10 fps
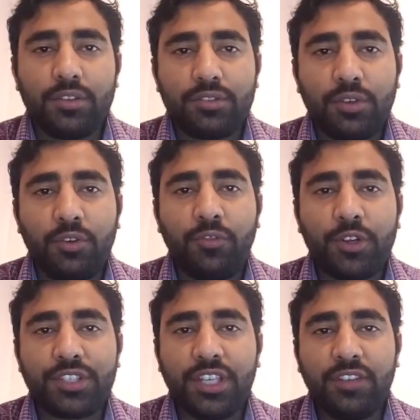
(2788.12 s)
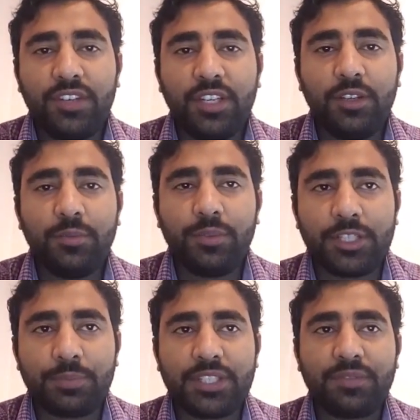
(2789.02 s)
So for CFD
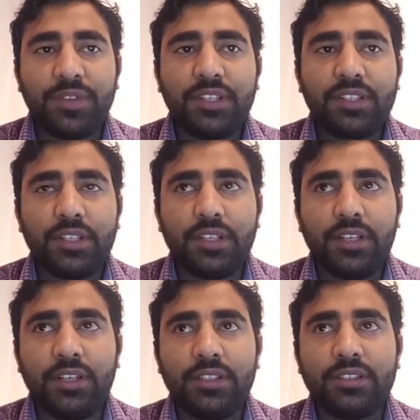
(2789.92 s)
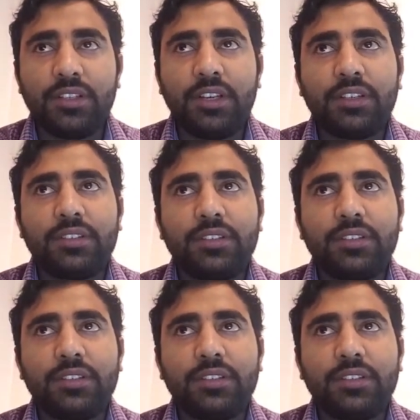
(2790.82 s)
specific is like